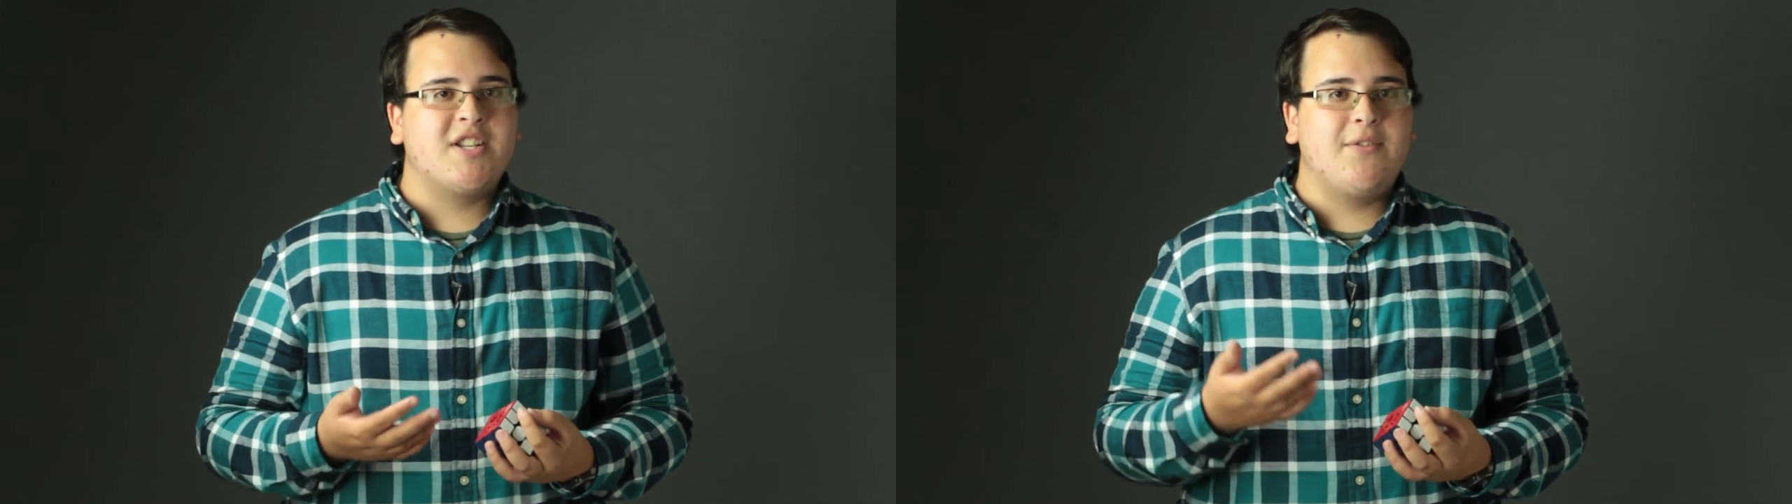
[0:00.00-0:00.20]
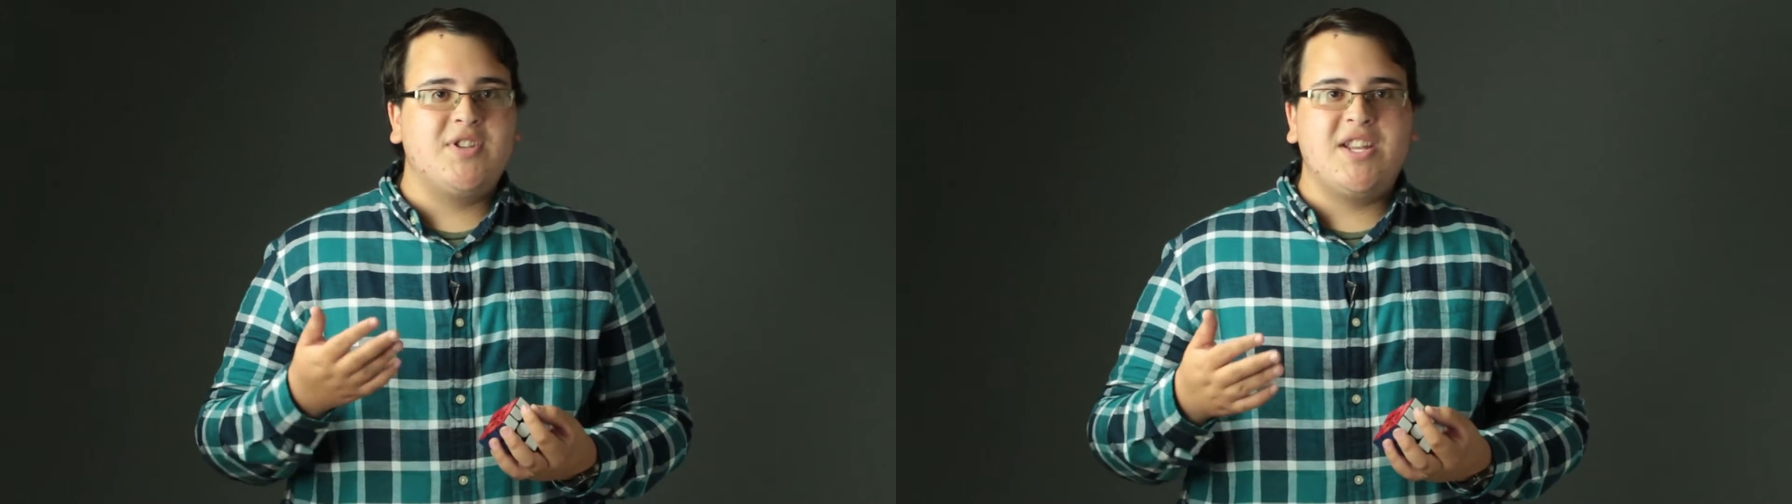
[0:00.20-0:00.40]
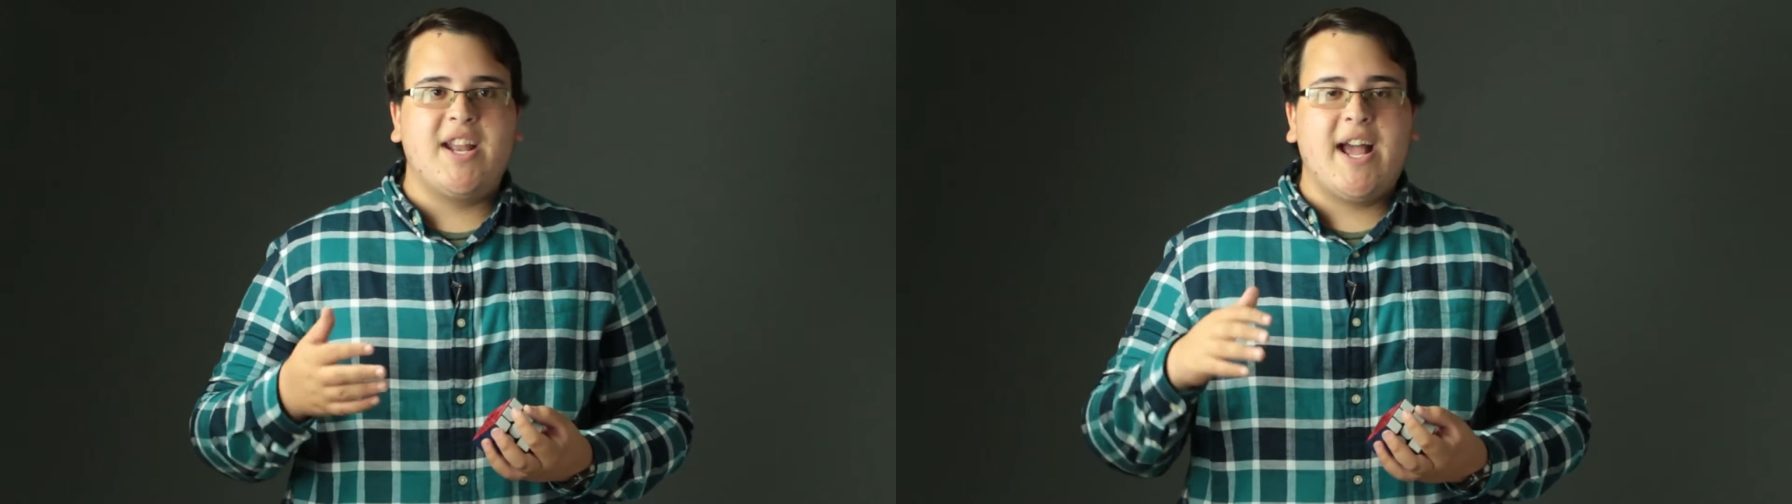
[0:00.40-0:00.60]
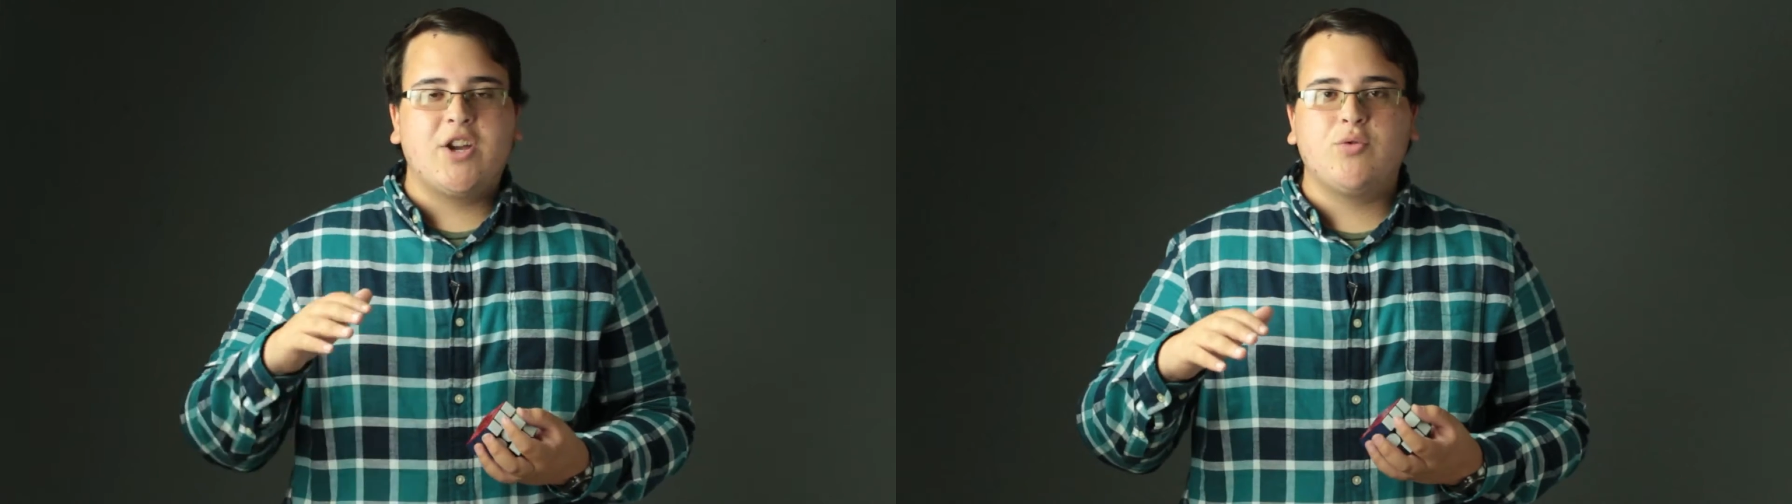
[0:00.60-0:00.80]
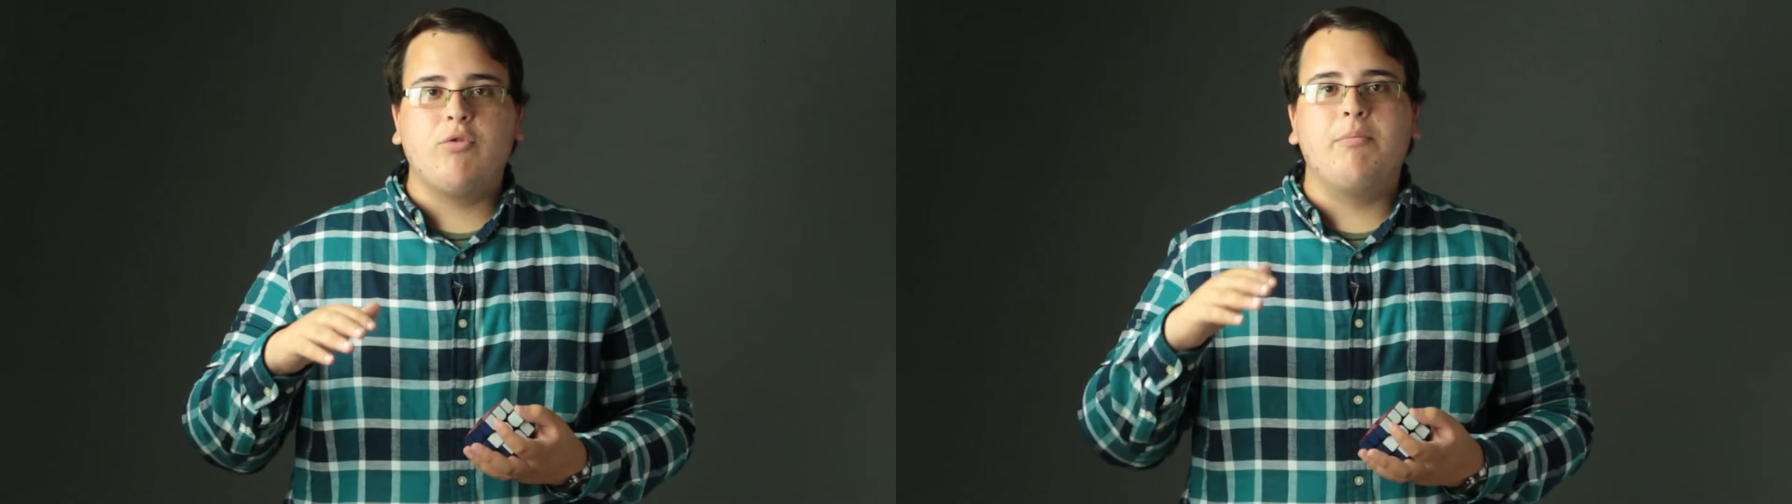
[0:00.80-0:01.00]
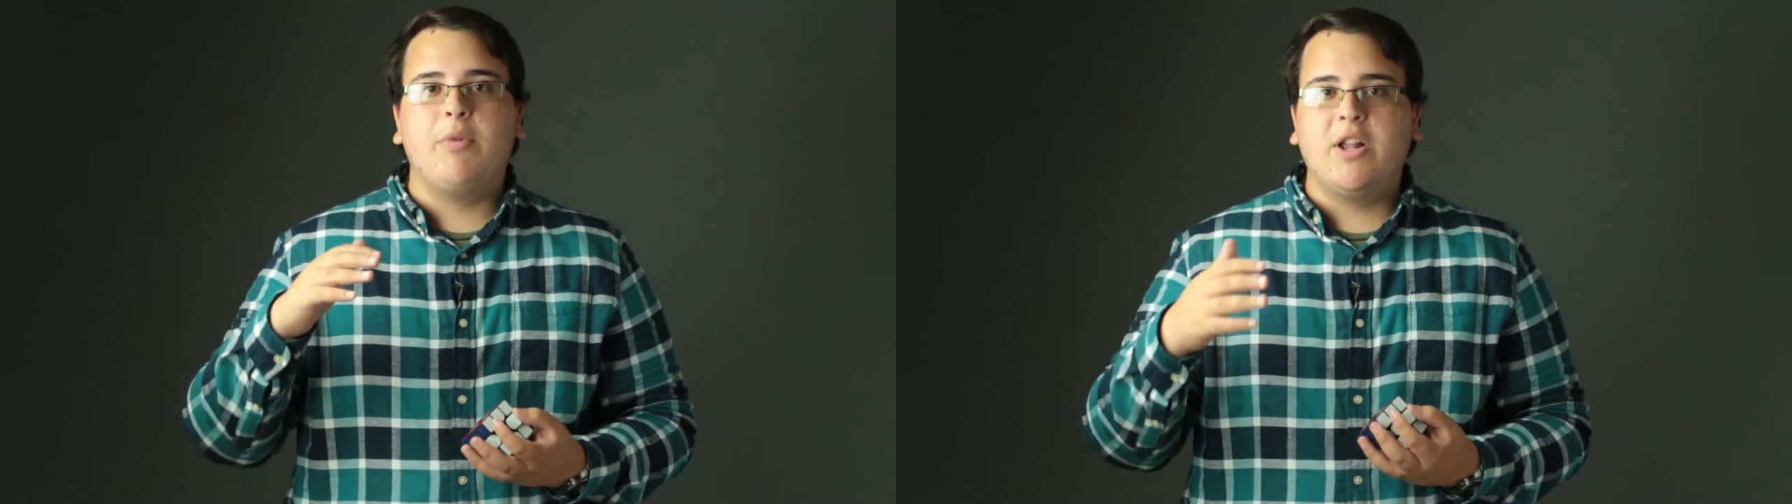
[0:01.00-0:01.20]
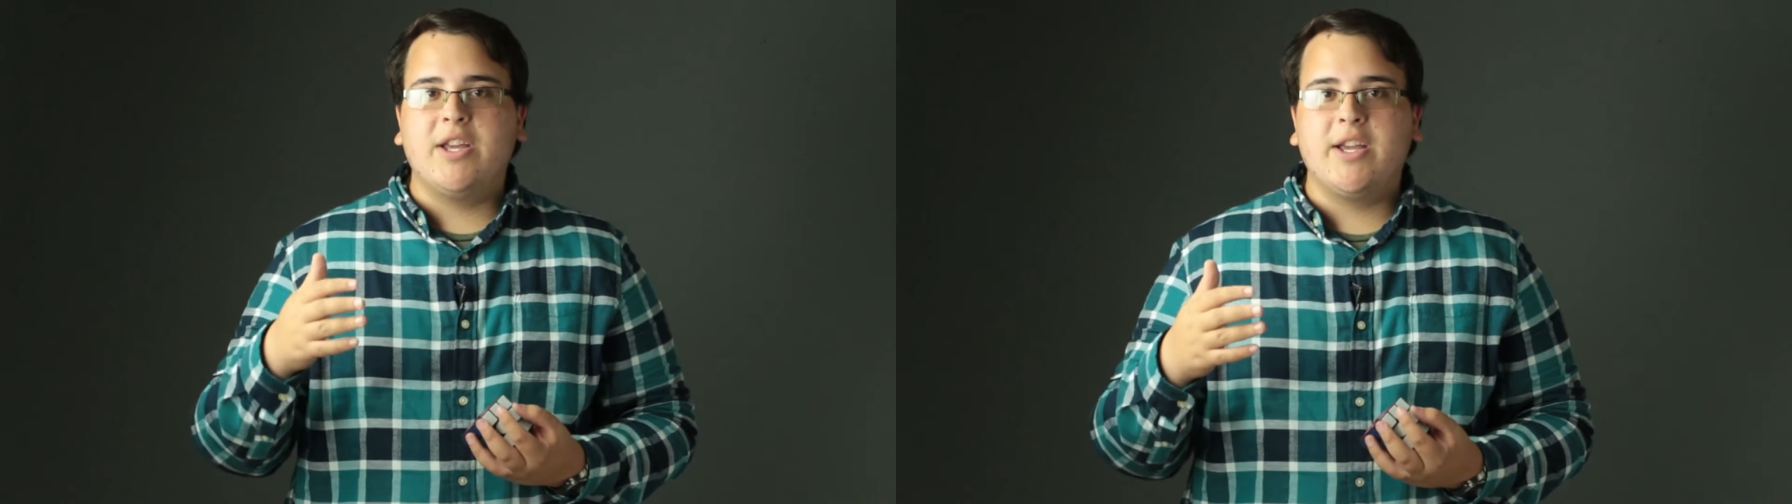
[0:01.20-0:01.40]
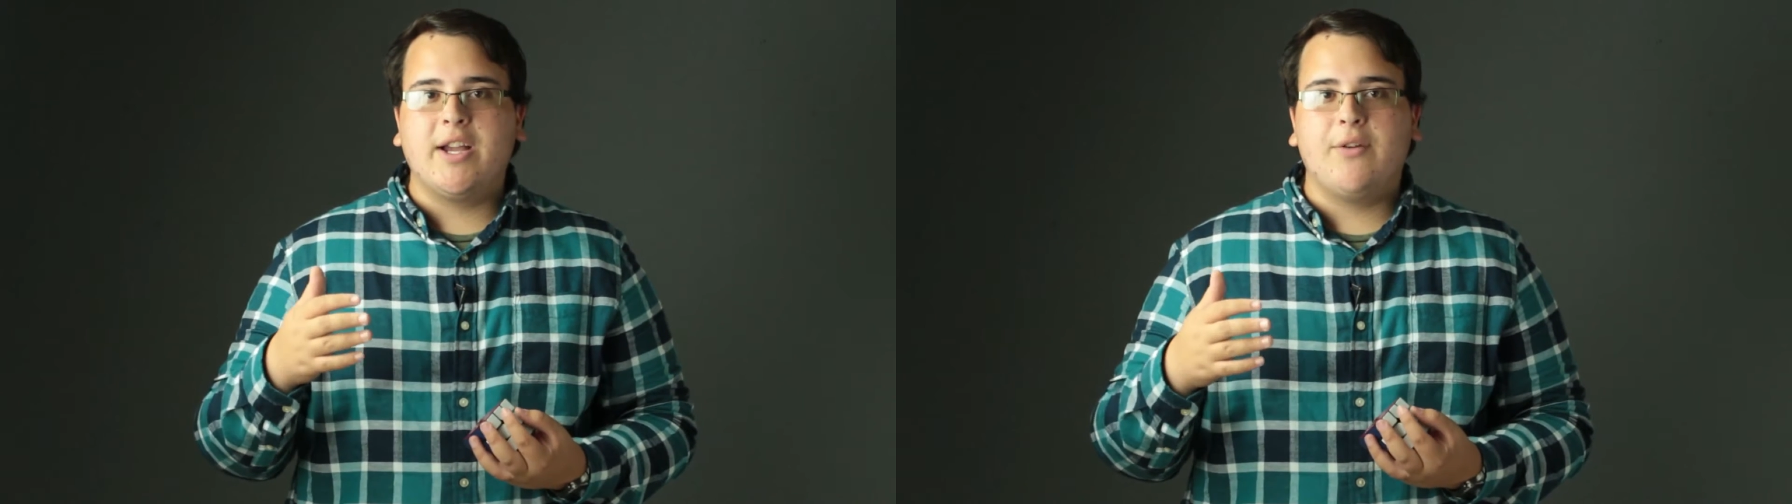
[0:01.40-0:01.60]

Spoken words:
and I've seen actual bullying,